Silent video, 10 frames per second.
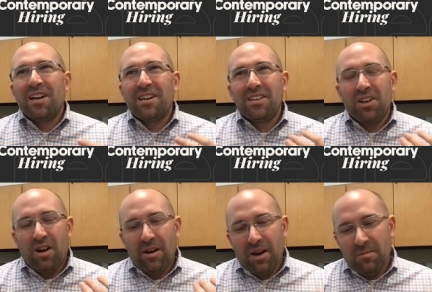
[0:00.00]
I'm
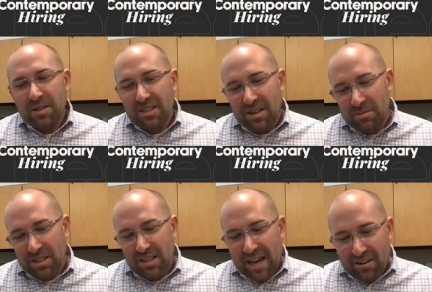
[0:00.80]
in
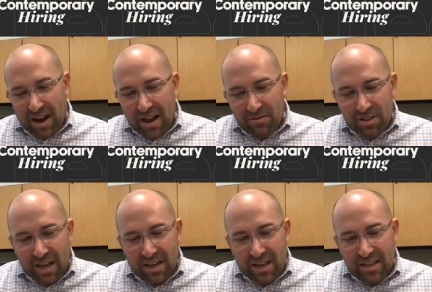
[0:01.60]
the latter half of
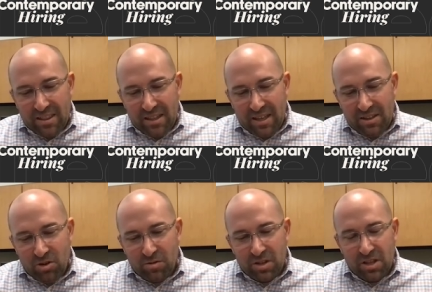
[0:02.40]
that. And
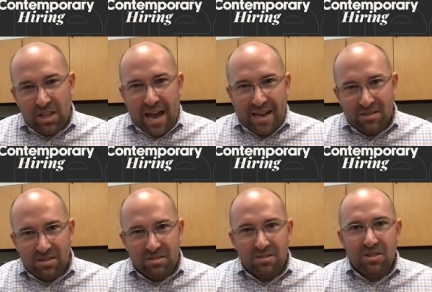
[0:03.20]
over the
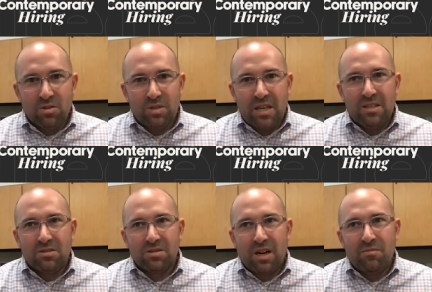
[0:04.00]
last, 10
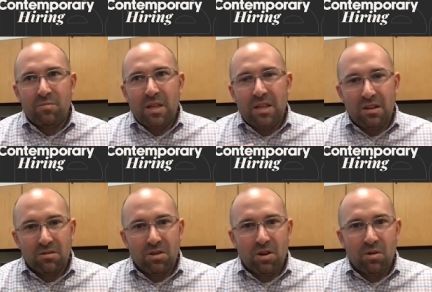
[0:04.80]
years that I've been
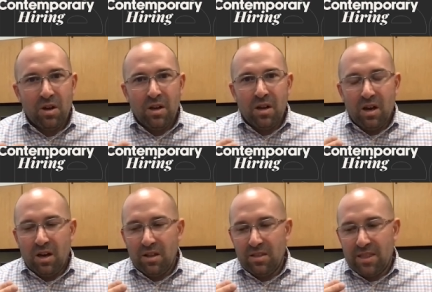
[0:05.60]
here though,
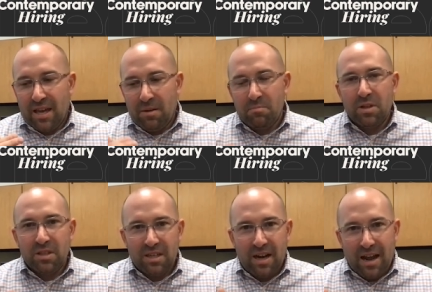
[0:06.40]
that
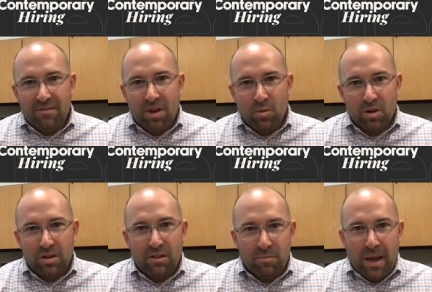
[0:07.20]
ability to have that
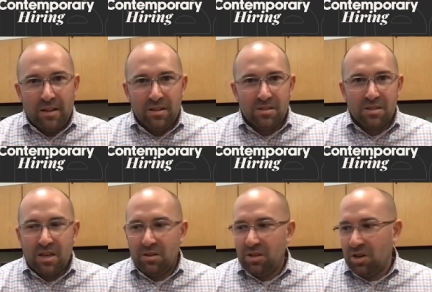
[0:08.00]
work-life balance
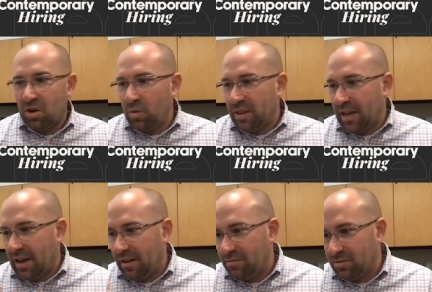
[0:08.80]
that, when they
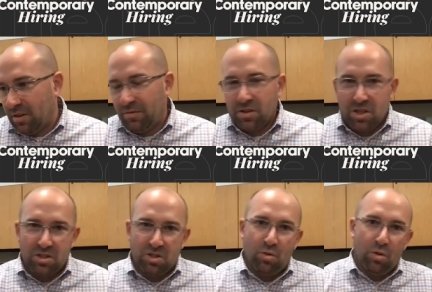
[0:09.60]
have a function
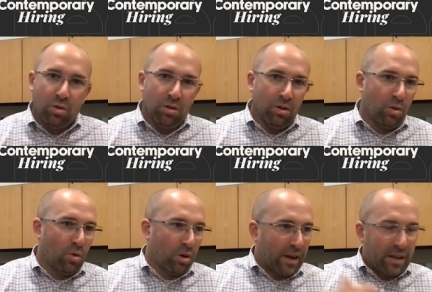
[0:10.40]
at school
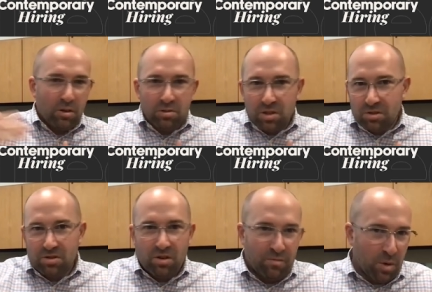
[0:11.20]
or I coach their
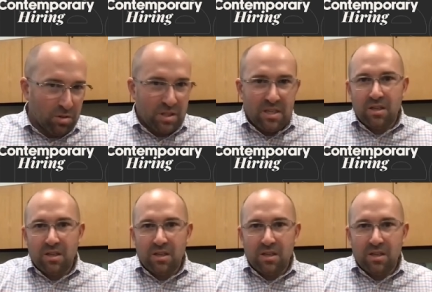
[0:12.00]
softball